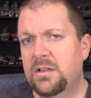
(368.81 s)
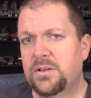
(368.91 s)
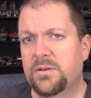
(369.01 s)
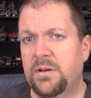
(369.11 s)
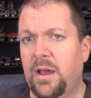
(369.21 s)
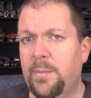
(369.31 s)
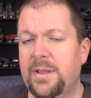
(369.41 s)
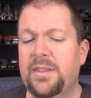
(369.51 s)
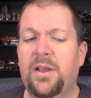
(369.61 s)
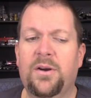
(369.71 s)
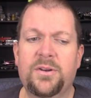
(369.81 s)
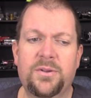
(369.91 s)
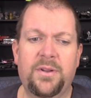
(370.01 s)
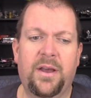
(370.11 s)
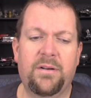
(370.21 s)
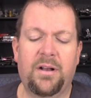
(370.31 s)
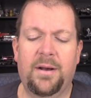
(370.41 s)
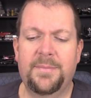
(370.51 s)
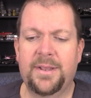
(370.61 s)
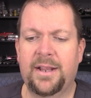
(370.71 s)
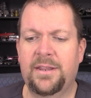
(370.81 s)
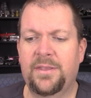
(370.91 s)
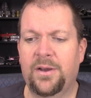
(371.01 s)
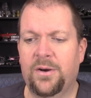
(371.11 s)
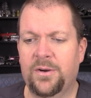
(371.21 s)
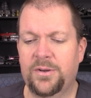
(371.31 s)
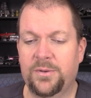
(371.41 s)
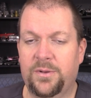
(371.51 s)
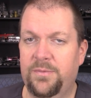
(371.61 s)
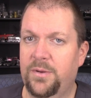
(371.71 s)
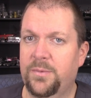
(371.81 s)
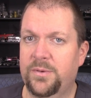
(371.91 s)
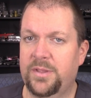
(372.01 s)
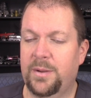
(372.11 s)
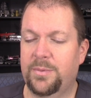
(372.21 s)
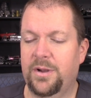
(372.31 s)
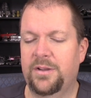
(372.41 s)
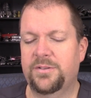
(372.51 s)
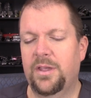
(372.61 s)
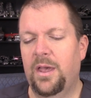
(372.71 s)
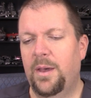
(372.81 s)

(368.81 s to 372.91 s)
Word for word: Don't know how big they are, don't know how complicated they are, don't know if they're worth that price.